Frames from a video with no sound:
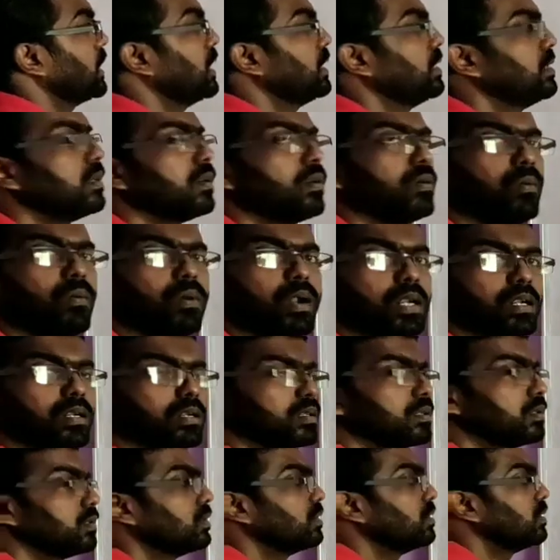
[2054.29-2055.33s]
than
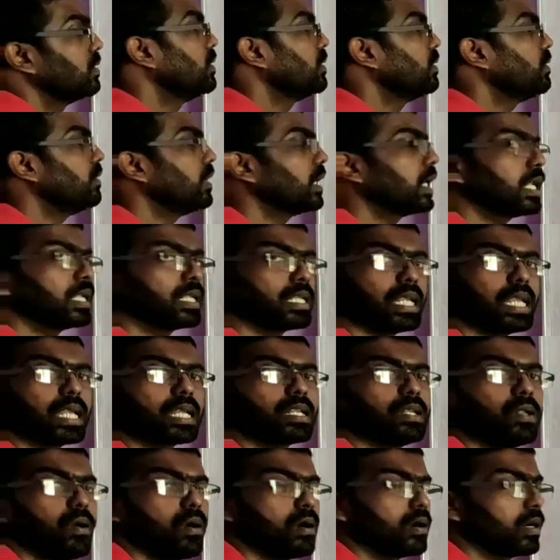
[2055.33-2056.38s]
1. We can
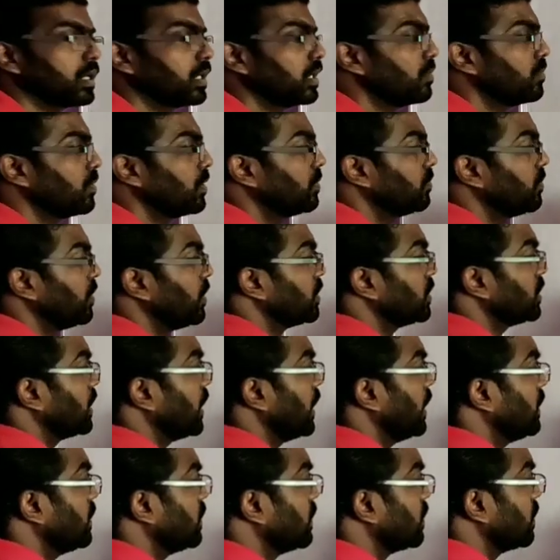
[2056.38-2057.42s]
take logarithm on both
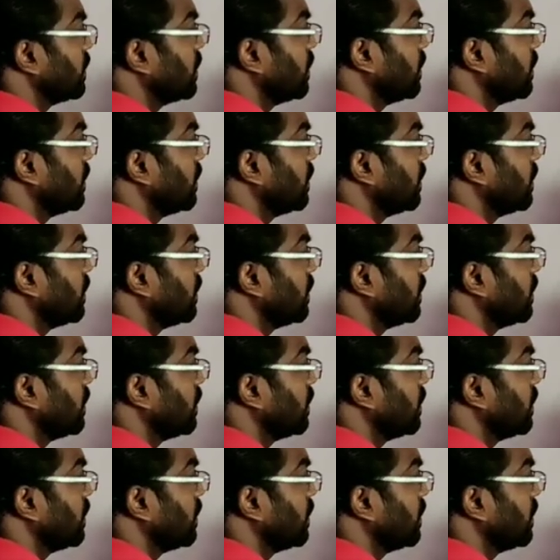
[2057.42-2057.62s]
sides,